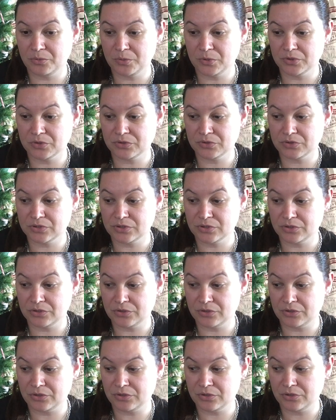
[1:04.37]
want
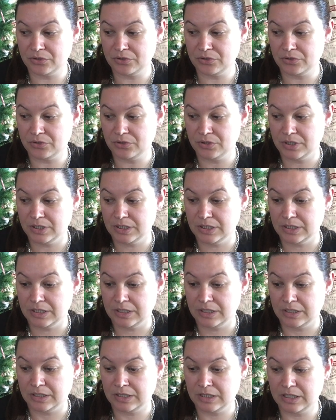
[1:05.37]
to
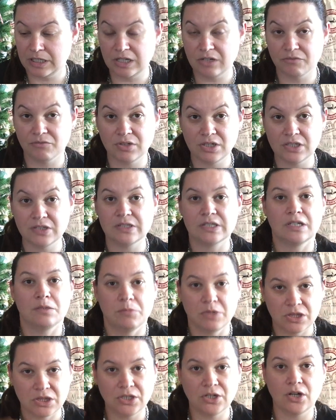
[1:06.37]
get rid of
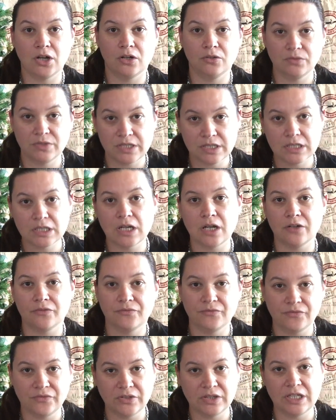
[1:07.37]
some of the old
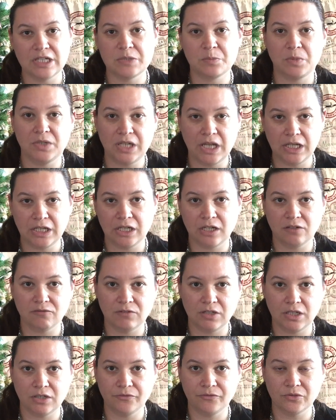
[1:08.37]
stuff that's been hanging
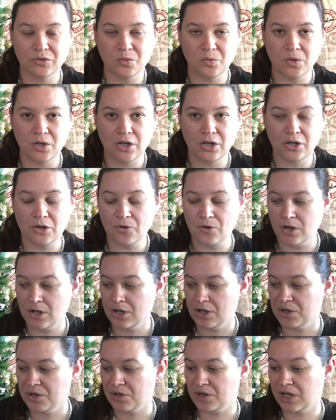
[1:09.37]
around for a while.
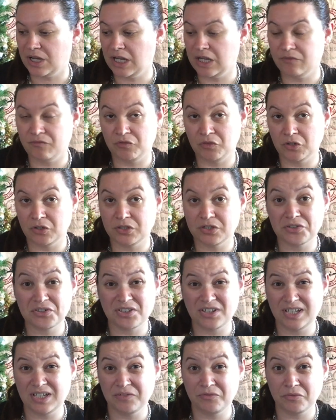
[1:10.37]
I have noticed
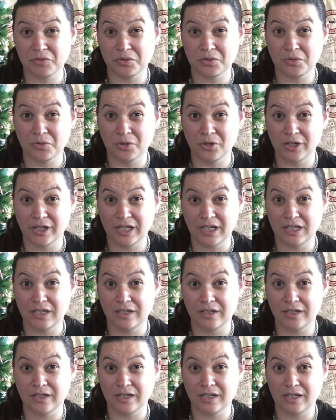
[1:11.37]
I have quite
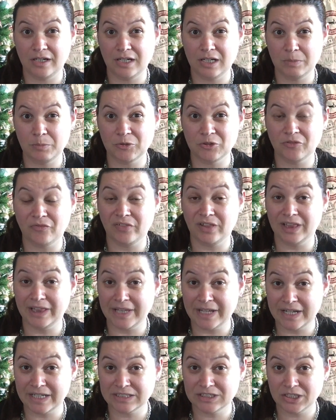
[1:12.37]
a number of
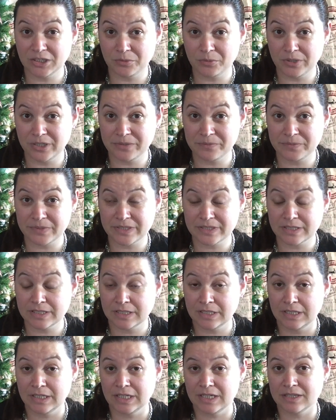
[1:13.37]
larger WIPs
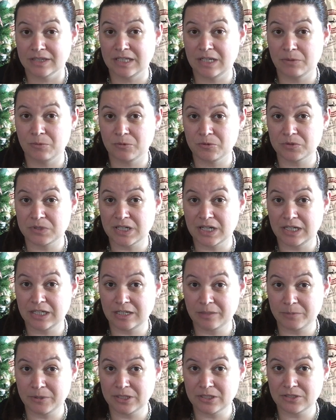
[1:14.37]
that will take
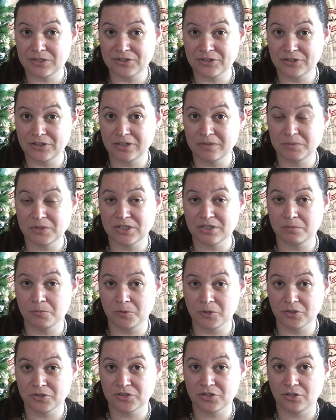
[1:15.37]
a bit of time, so I'm
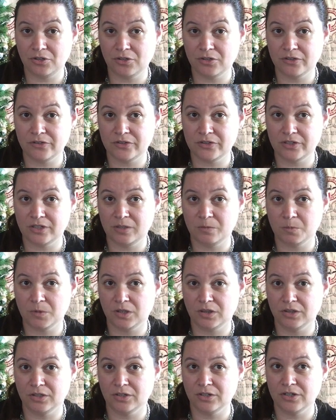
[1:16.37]
not too concerned
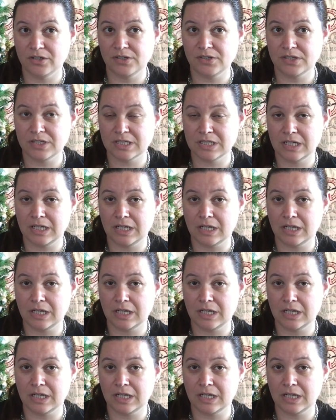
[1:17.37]
with those.